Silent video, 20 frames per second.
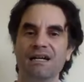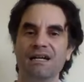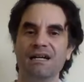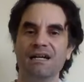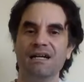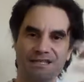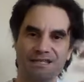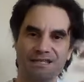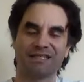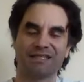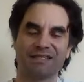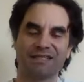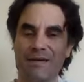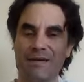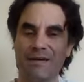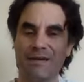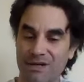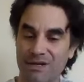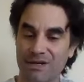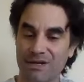That
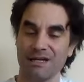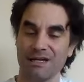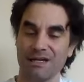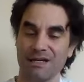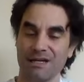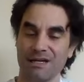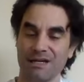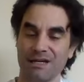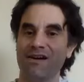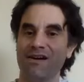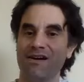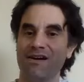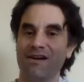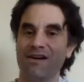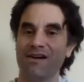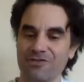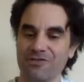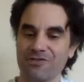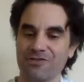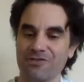escape
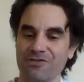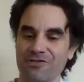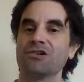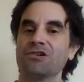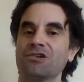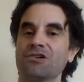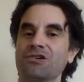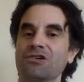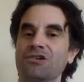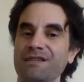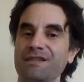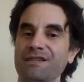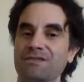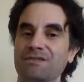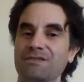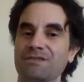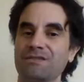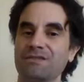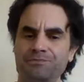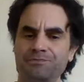narrative, adventure
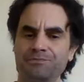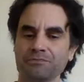piece.